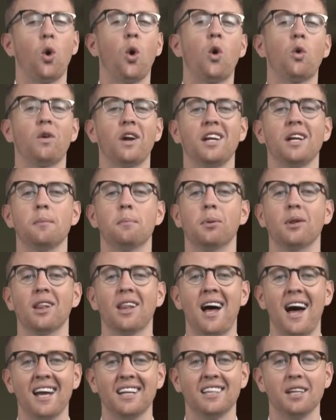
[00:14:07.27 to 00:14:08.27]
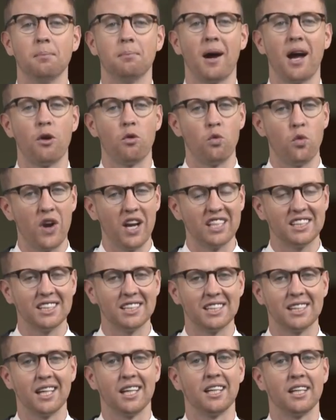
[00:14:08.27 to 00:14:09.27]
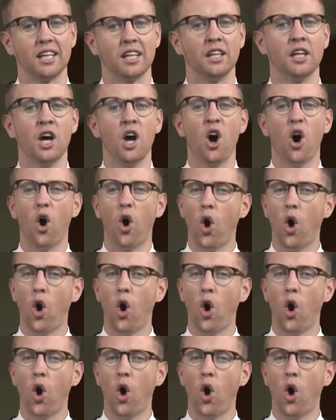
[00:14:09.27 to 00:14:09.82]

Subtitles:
already blinded by racist thinking,